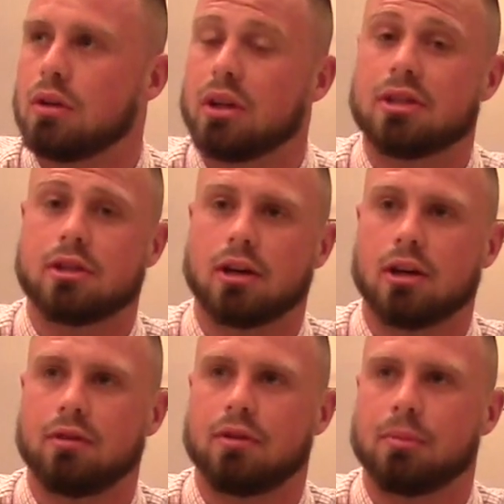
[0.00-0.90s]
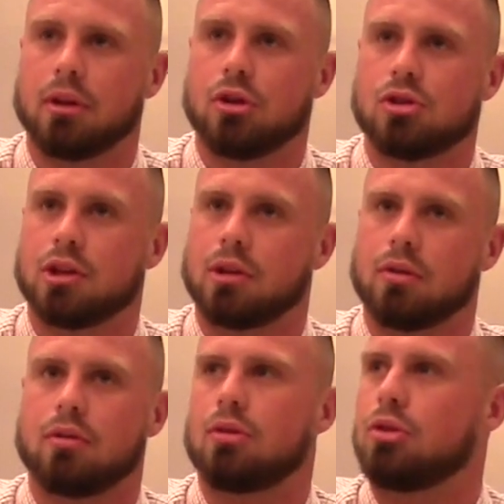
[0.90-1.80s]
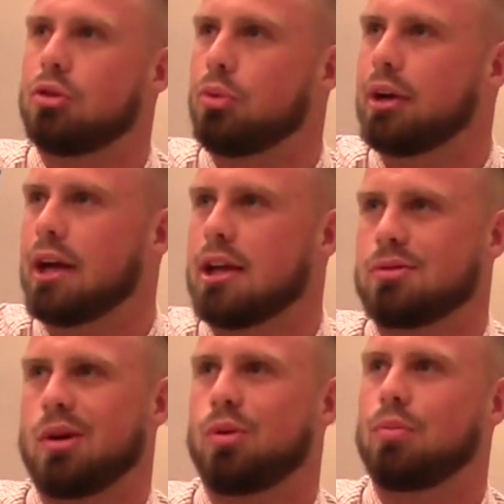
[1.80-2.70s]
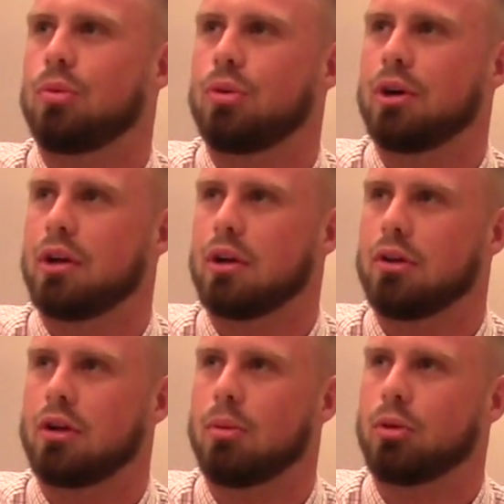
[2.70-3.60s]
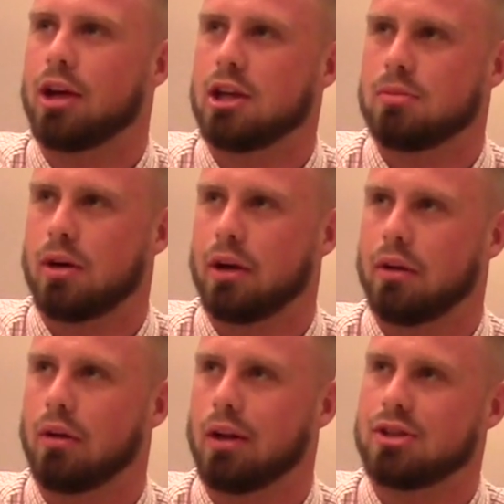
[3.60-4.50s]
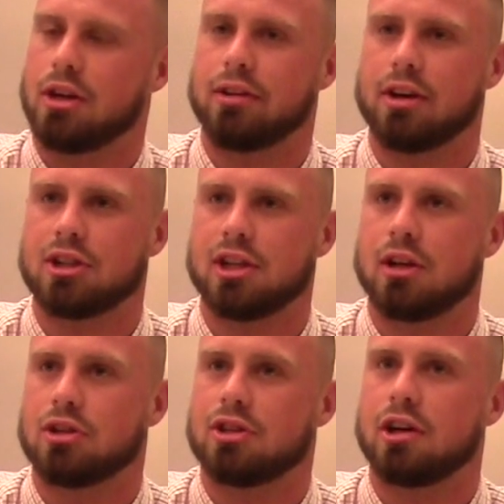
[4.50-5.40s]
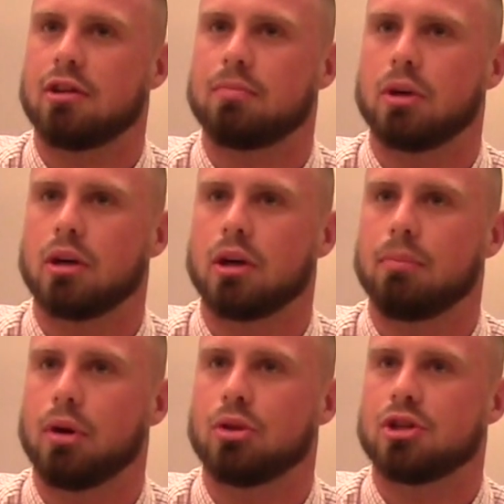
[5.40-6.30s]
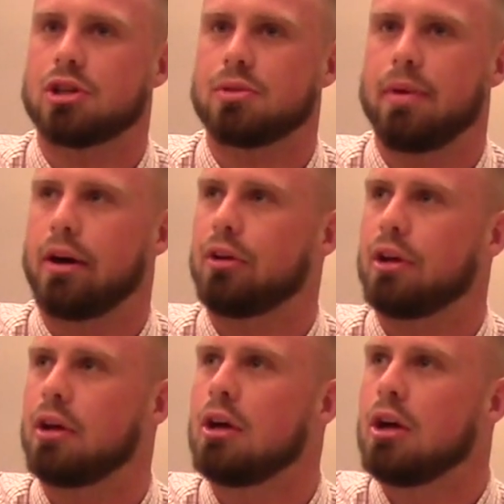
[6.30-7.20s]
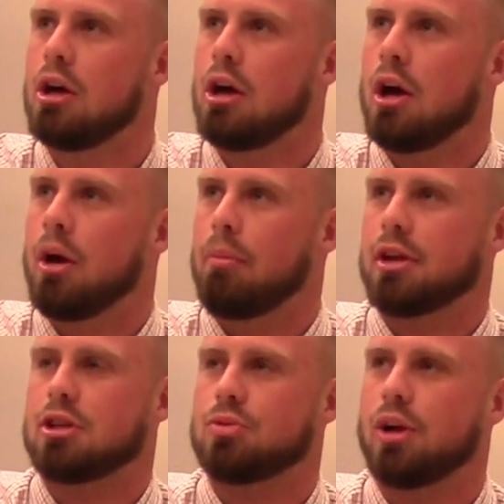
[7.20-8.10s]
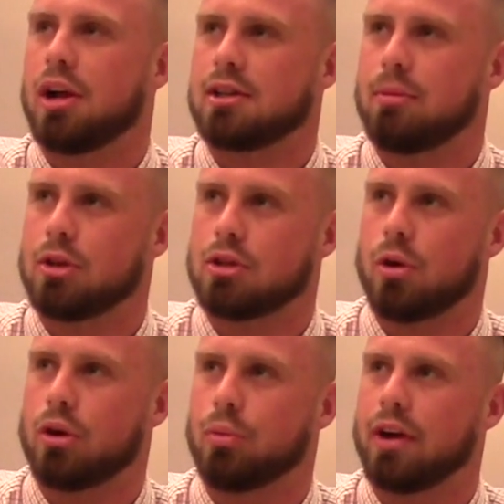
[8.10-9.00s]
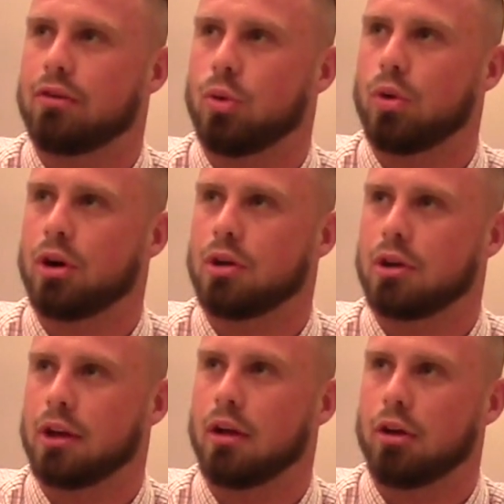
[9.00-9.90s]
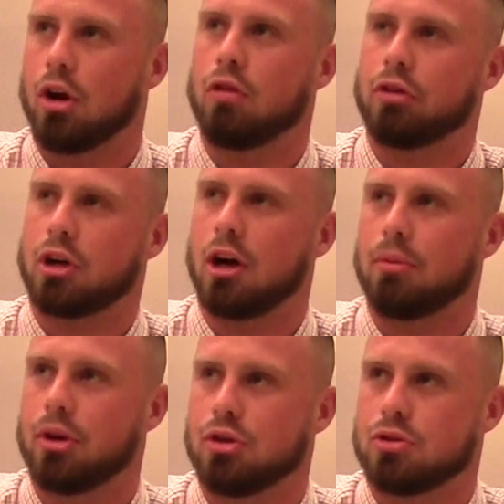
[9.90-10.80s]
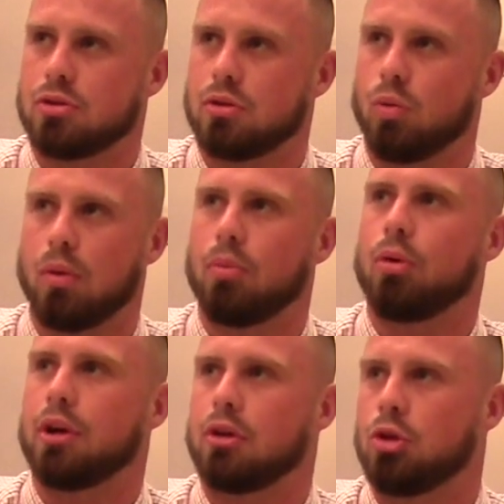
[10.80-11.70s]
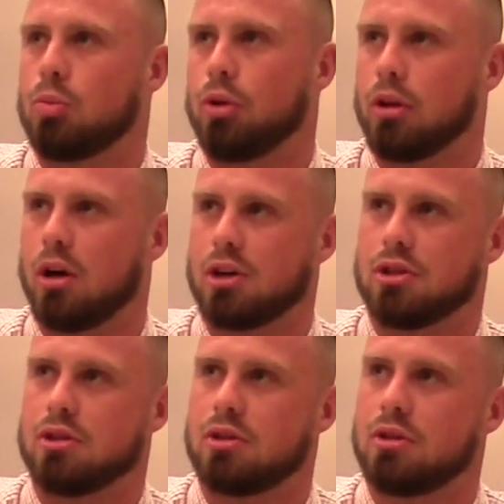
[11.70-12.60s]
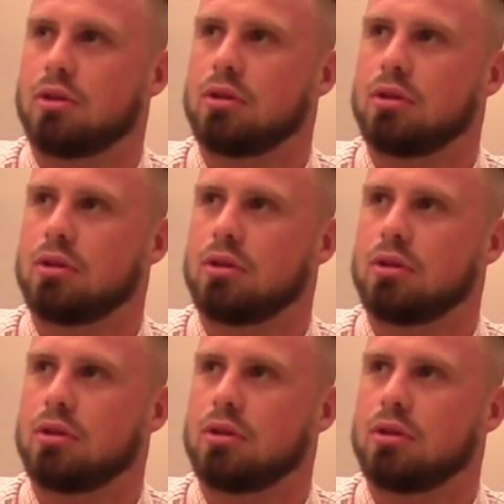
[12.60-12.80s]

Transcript: It's tough. I mean, losing three games by one point, a couple games by less than a touchdown is tough, but uh, it builds us mentally makes us realize how much harder we have to work to get to overcome those one point, two point losses.